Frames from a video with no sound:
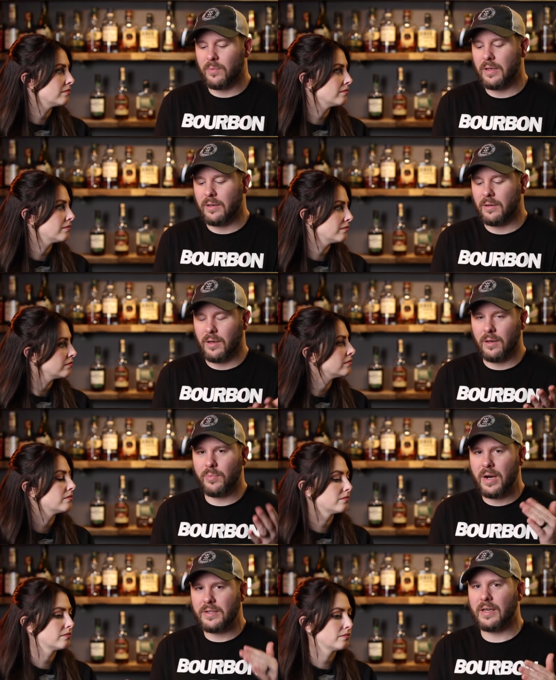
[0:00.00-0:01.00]
Speaker 1: in, in uh,
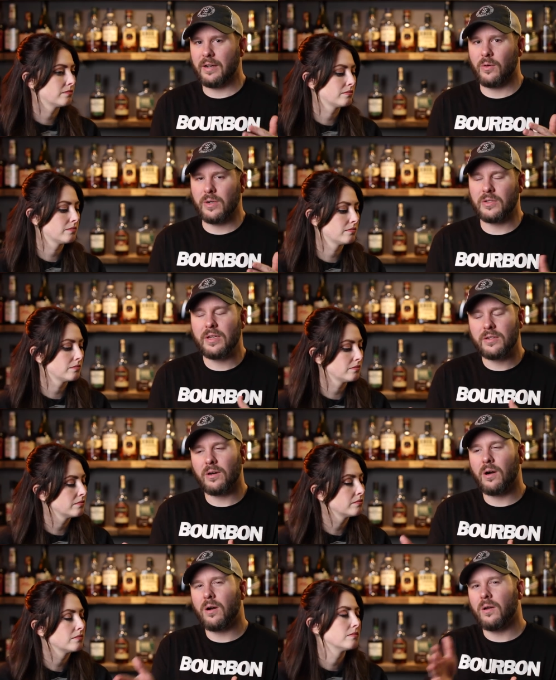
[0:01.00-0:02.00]
price categories. These
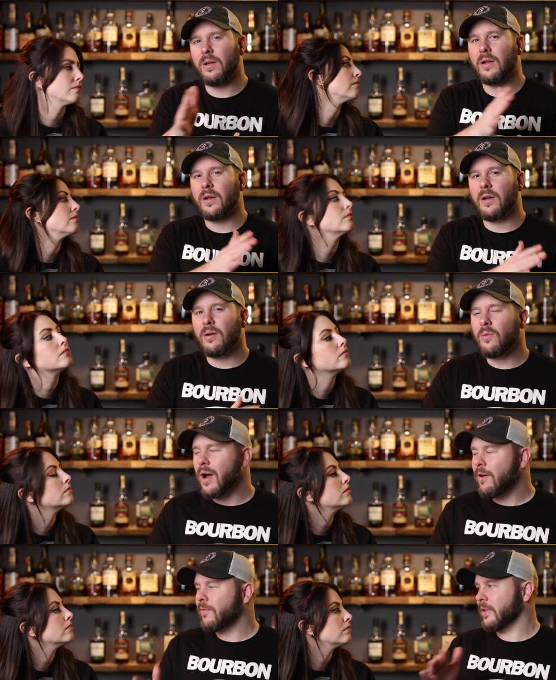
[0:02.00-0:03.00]
are all
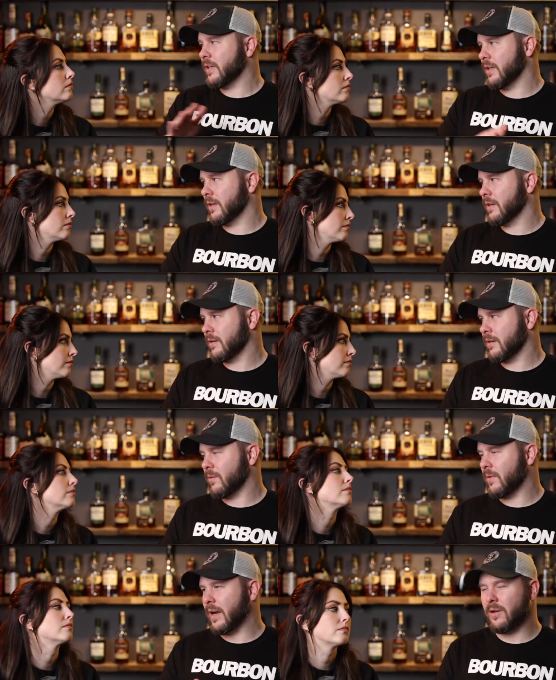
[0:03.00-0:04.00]
roughly
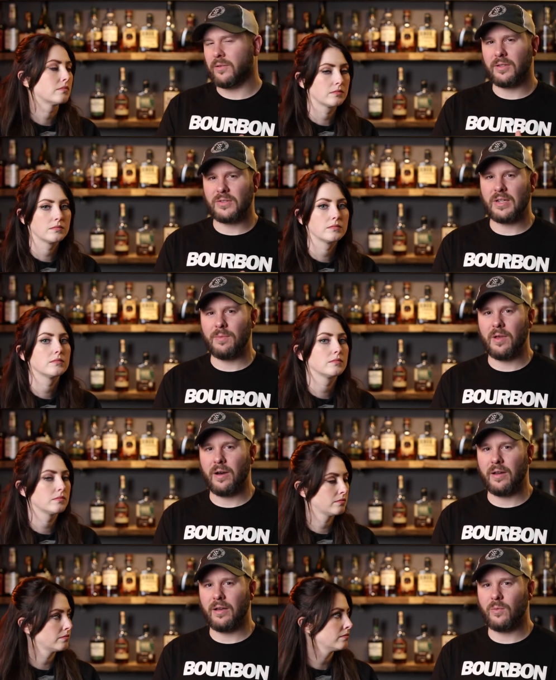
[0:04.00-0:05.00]
around the same
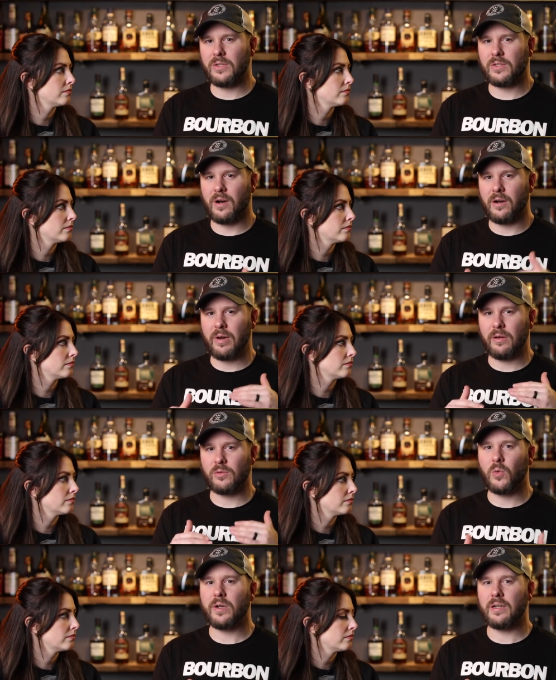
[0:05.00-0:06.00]
area. We start around
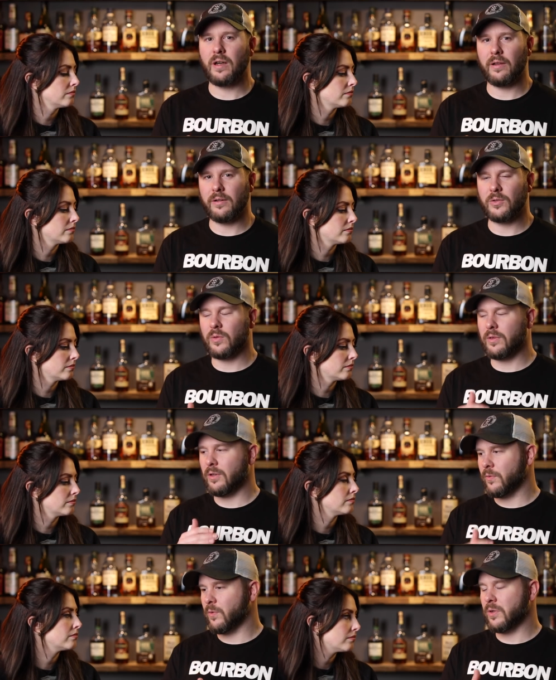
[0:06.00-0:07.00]
$20 with
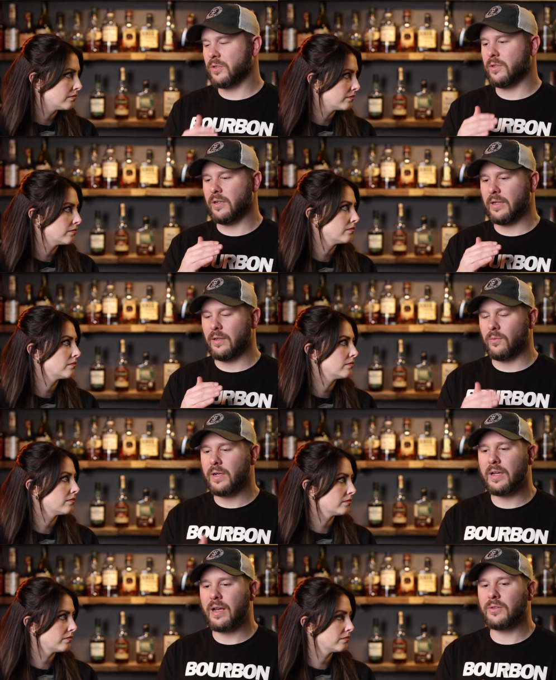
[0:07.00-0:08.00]
the Old Forester and the
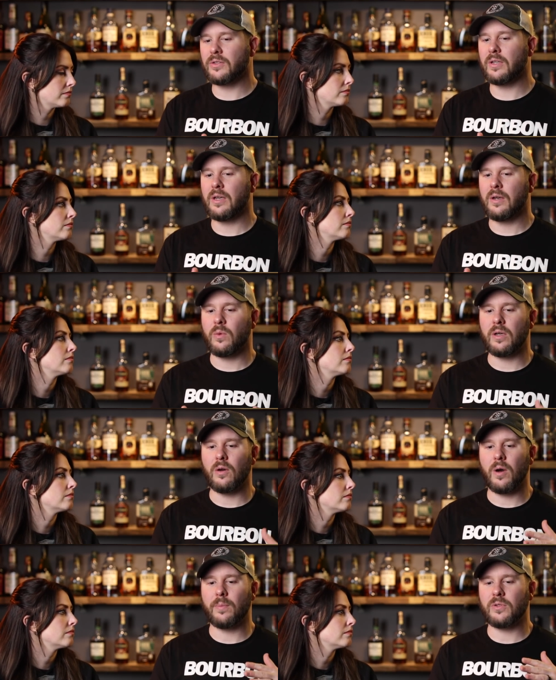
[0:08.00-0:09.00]
Rittenhouse. We
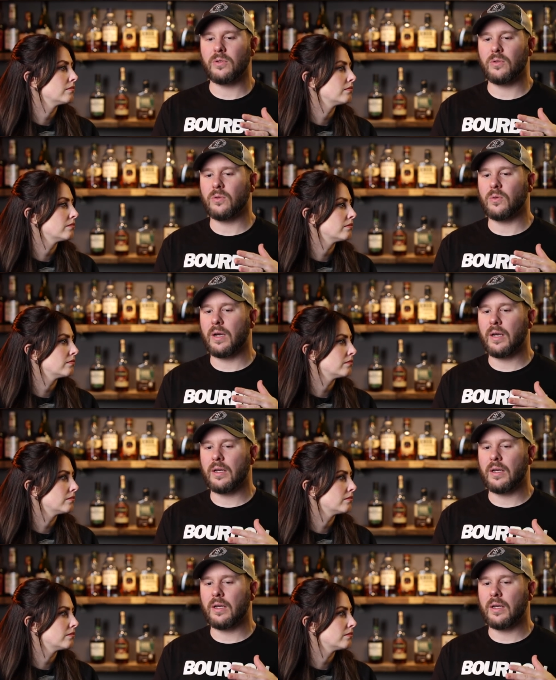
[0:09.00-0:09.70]
go up to